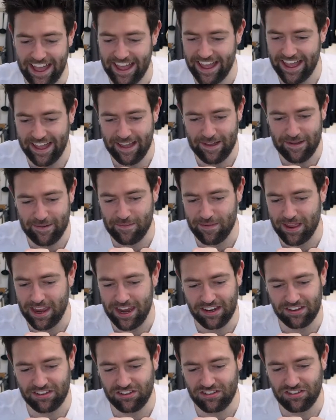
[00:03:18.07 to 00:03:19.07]

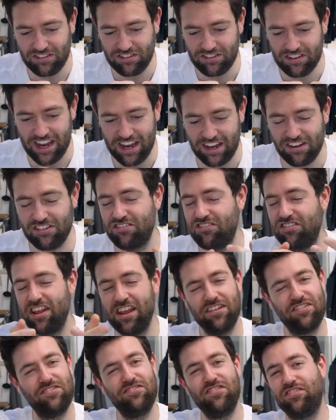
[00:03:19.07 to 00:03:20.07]

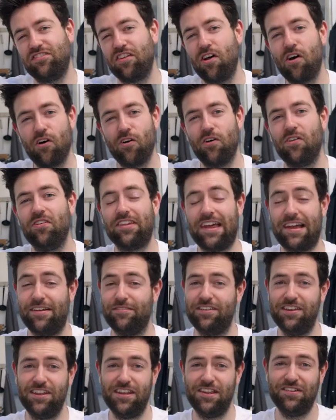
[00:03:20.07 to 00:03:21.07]
it's just all
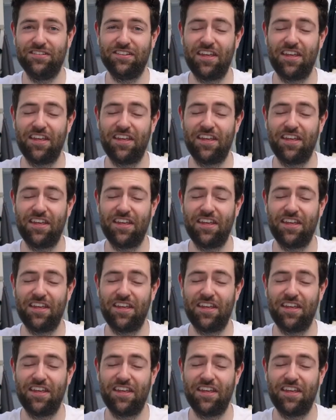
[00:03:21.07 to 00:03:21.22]
down to you.